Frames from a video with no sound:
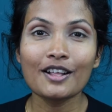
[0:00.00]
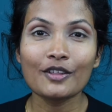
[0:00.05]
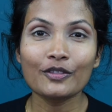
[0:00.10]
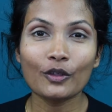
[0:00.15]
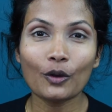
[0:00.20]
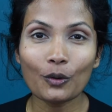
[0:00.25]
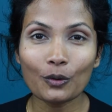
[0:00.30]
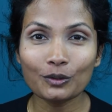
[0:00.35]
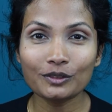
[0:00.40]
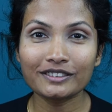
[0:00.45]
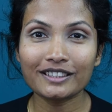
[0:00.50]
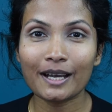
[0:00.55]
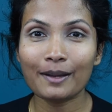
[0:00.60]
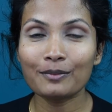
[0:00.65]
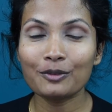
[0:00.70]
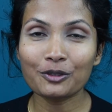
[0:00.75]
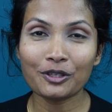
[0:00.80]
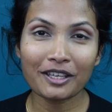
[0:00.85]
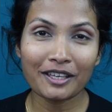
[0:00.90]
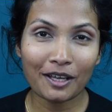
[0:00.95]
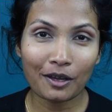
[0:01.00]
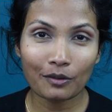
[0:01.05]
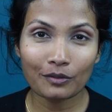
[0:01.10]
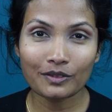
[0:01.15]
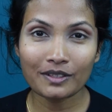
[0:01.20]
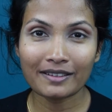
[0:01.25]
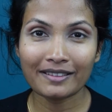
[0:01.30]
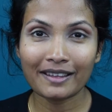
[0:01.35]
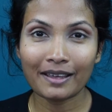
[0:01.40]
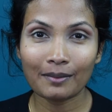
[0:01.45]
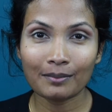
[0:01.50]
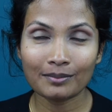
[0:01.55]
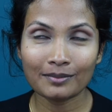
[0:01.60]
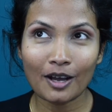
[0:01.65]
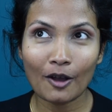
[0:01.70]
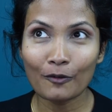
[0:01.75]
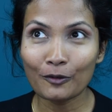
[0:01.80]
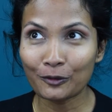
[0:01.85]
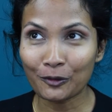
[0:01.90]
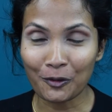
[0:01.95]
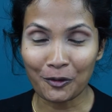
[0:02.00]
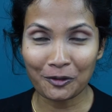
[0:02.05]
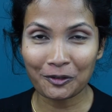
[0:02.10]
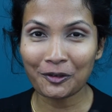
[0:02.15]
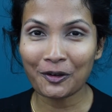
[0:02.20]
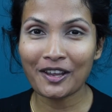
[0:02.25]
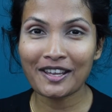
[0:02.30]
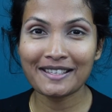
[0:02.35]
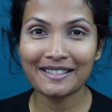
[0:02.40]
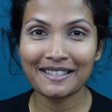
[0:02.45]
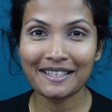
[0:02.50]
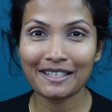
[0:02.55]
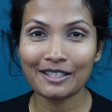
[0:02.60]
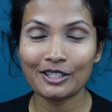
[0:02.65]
the whole time looking after them. I will go crazy.